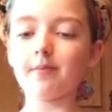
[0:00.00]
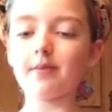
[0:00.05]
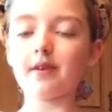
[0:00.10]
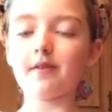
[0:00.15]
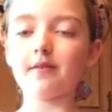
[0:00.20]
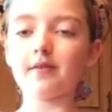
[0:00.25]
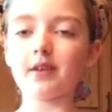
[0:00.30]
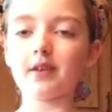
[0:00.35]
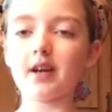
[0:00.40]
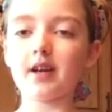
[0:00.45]

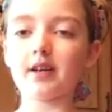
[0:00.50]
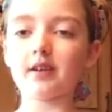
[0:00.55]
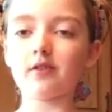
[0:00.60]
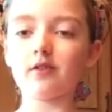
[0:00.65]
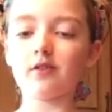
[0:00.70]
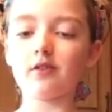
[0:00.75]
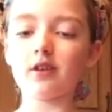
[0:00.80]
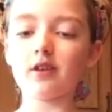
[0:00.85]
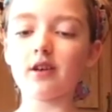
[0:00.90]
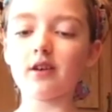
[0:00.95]
of your
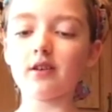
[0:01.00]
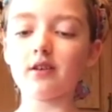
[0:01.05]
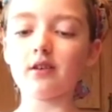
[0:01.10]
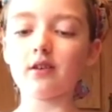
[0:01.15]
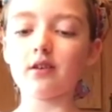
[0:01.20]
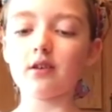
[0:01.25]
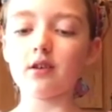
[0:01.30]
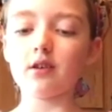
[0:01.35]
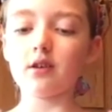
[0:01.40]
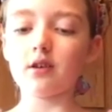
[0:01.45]
extra
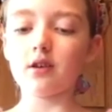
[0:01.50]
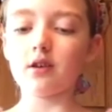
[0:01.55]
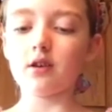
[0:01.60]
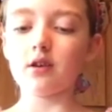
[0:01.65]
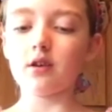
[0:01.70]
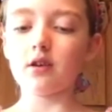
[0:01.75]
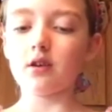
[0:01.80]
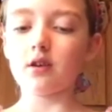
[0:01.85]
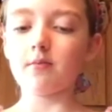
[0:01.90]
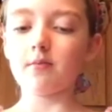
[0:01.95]

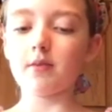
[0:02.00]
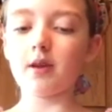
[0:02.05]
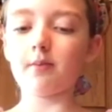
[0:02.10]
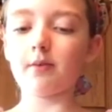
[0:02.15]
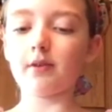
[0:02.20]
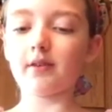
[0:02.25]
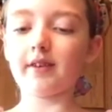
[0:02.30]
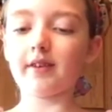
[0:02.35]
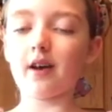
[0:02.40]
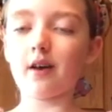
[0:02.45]

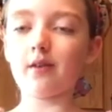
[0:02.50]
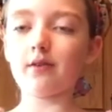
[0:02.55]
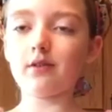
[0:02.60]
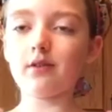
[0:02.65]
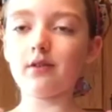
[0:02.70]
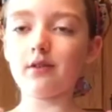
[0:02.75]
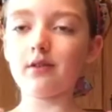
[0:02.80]
paper towel.